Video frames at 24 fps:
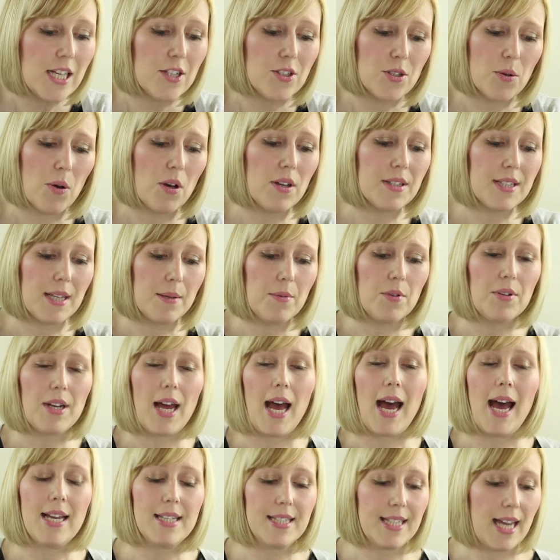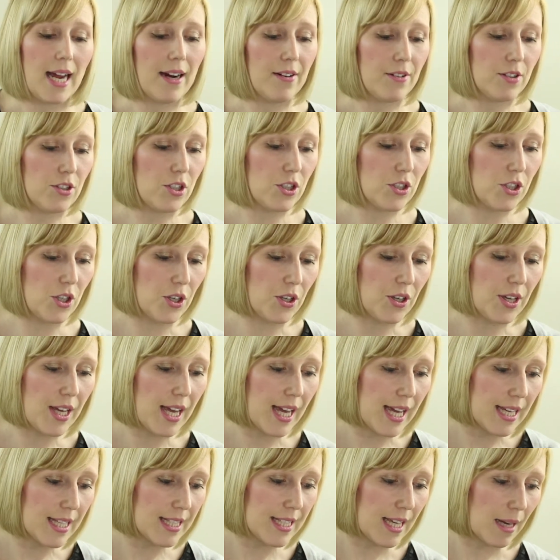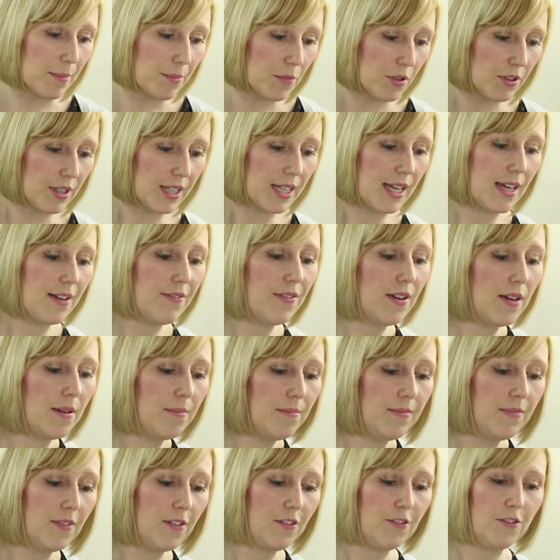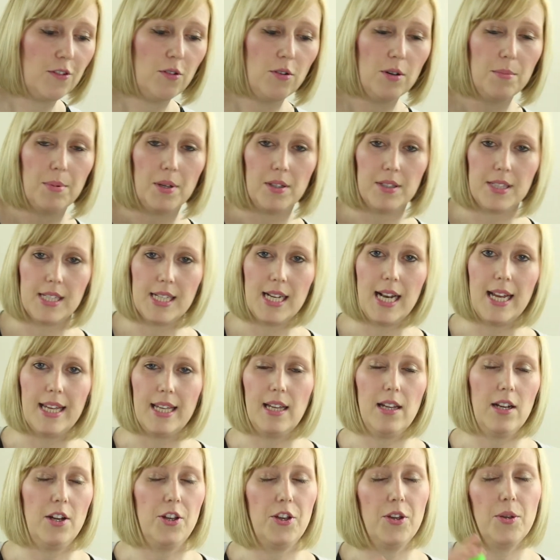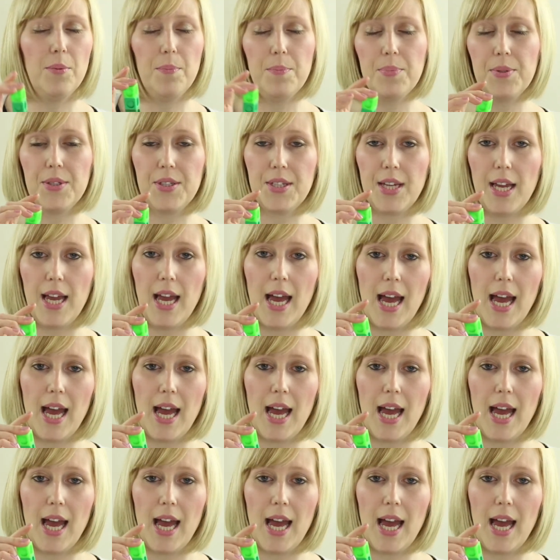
So all I'm going to ask Aaron to do is I'm going to give him 4 multi-link cubes.